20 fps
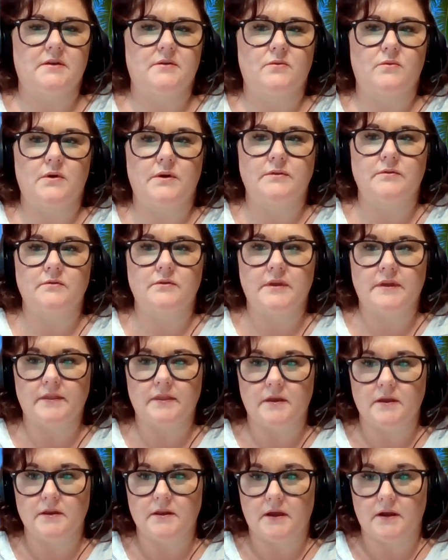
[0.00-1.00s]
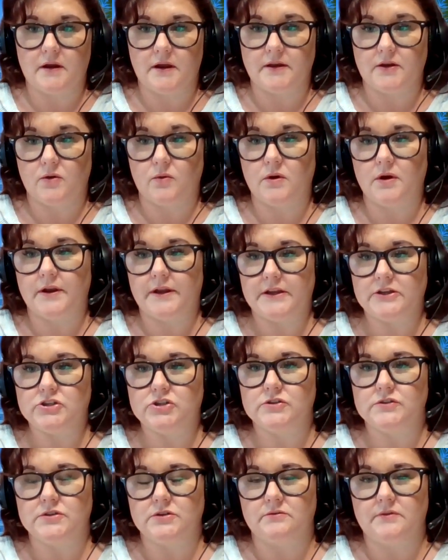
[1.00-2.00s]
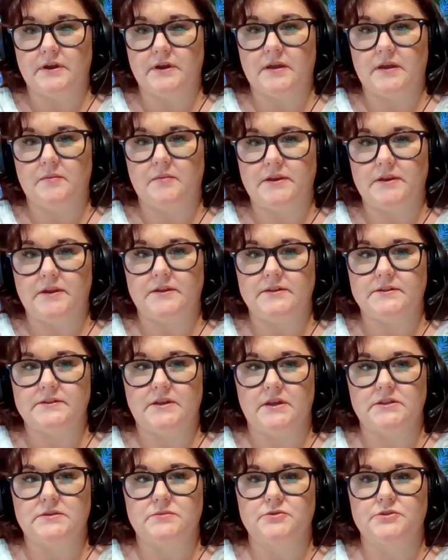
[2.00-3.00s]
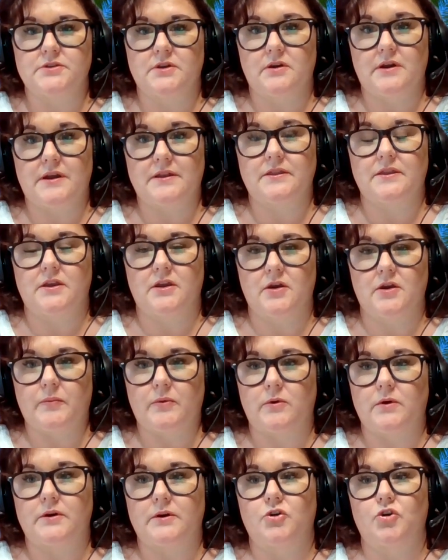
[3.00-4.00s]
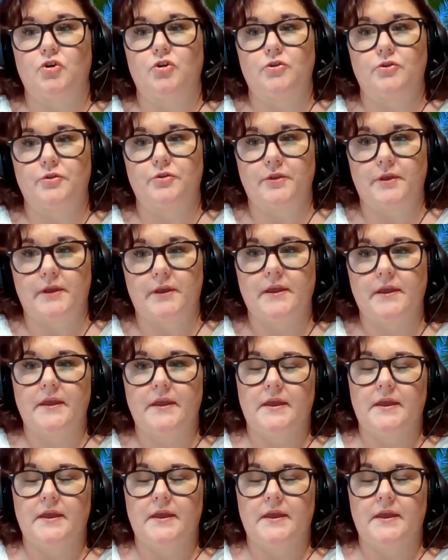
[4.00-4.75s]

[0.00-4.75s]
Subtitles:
one thing that I know our agents are recommending is customers are at the airport early.